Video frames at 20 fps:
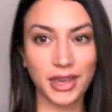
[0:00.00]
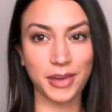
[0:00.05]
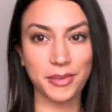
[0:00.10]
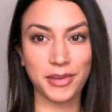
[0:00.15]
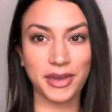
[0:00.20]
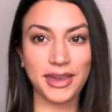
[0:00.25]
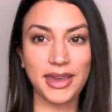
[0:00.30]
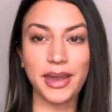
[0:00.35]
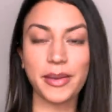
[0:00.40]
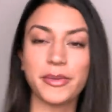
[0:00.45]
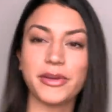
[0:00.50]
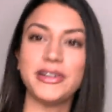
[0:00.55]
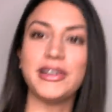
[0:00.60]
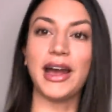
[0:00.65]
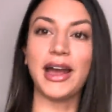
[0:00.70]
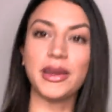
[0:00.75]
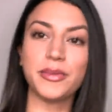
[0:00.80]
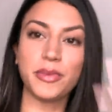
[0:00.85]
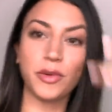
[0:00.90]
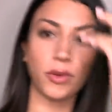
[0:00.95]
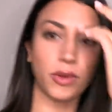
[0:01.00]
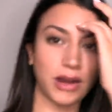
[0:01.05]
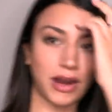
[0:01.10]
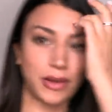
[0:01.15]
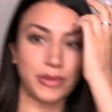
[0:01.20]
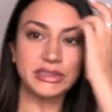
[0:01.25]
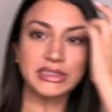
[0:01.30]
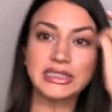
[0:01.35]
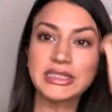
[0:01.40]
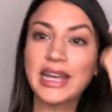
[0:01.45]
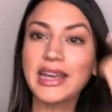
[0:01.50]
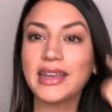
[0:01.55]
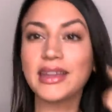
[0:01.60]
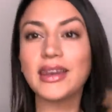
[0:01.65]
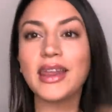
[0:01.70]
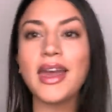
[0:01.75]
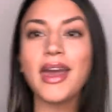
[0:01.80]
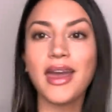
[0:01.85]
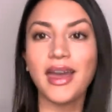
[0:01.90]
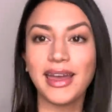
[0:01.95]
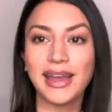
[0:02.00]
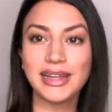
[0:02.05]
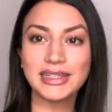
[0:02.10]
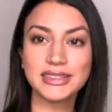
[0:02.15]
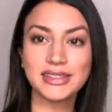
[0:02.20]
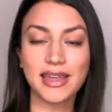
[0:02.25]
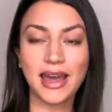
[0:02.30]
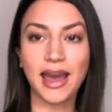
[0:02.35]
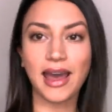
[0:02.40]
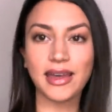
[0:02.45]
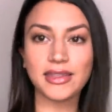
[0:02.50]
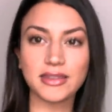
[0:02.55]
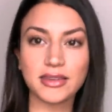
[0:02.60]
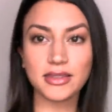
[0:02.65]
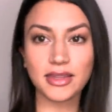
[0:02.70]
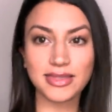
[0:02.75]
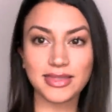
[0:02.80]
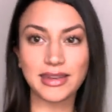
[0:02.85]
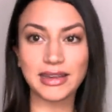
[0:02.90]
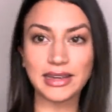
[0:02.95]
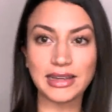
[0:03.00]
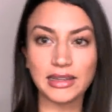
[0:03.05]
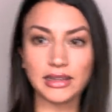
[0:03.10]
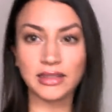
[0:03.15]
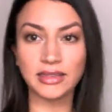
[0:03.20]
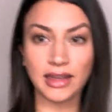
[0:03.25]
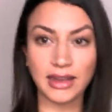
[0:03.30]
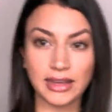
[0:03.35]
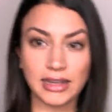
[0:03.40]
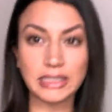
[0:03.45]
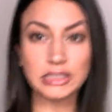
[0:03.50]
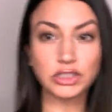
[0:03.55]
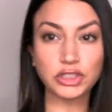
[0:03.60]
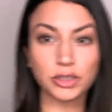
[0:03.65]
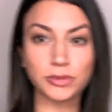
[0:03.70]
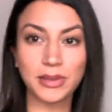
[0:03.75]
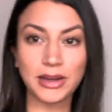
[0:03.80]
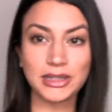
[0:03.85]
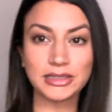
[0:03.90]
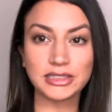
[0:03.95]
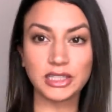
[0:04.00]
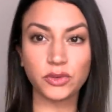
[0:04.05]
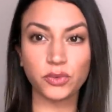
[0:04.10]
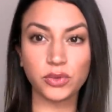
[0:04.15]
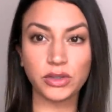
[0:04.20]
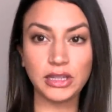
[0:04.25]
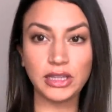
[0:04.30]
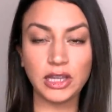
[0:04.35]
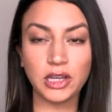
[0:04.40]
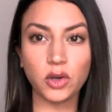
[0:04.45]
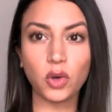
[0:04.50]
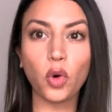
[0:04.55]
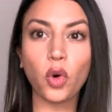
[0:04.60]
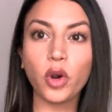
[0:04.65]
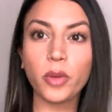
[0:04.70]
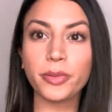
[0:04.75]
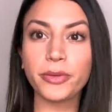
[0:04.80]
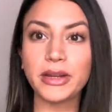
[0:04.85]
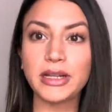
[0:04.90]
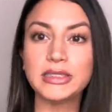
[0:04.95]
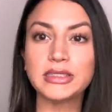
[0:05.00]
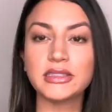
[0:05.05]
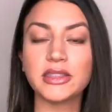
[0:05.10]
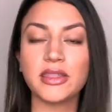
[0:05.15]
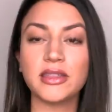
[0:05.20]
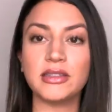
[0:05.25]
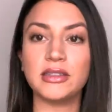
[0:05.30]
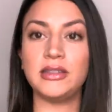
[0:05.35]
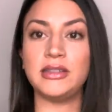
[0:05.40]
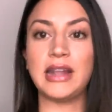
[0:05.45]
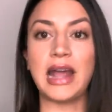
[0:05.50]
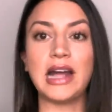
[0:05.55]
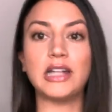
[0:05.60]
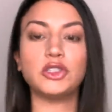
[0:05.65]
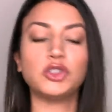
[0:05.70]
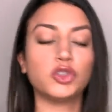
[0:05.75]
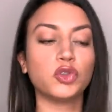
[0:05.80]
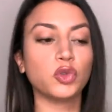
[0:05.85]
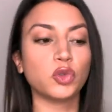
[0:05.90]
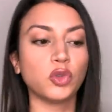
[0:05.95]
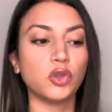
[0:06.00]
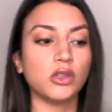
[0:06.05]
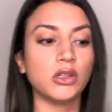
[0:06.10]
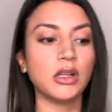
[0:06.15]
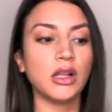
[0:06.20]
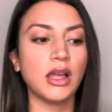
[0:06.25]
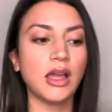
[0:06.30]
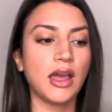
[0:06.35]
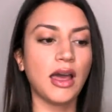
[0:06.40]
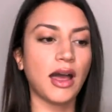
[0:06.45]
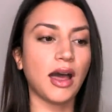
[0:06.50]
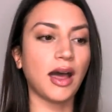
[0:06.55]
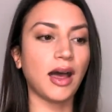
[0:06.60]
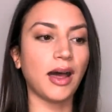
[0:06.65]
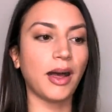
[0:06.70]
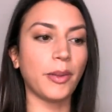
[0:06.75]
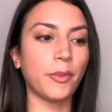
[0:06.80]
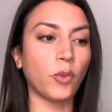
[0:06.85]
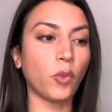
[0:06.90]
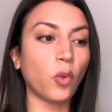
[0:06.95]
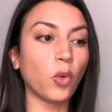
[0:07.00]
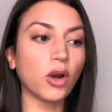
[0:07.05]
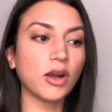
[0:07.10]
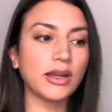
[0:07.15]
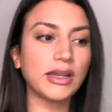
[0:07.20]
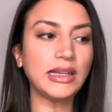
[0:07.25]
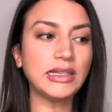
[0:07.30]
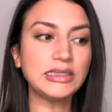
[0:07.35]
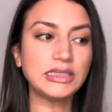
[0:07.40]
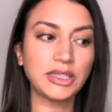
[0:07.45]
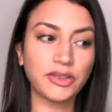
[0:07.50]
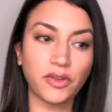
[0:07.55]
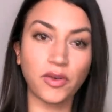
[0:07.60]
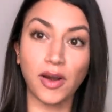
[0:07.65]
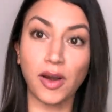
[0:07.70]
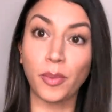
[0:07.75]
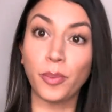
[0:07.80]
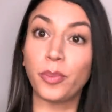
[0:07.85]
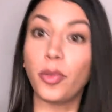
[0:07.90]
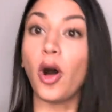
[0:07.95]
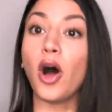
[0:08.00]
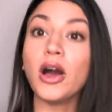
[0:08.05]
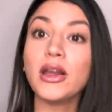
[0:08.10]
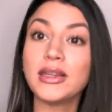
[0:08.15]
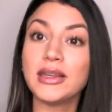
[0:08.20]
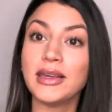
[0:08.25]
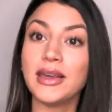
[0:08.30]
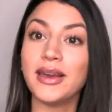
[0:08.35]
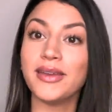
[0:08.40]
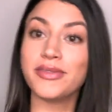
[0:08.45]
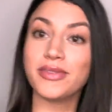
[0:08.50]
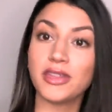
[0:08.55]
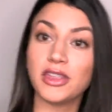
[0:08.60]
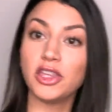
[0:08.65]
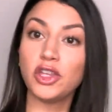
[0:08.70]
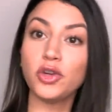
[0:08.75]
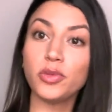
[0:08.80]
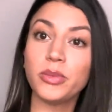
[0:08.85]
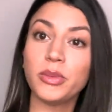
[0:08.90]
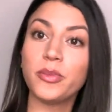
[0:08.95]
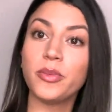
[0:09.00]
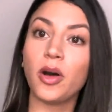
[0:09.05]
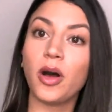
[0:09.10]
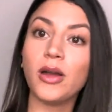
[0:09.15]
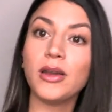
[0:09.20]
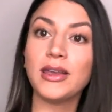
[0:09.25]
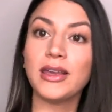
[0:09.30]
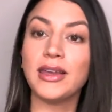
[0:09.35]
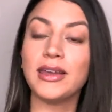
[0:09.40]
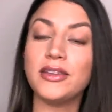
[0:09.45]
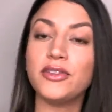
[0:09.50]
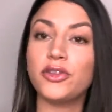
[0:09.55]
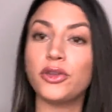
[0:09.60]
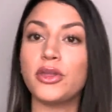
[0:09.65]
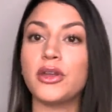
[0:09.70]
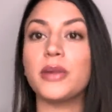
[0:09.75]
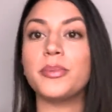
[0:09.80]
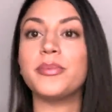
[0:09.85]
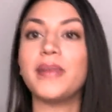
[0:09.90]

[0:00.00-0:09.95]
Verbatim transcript: Okay, my camera died, but what I was saying is that I think that the Eastern medicine really incorporates the natural workings of our body, of the human body, into their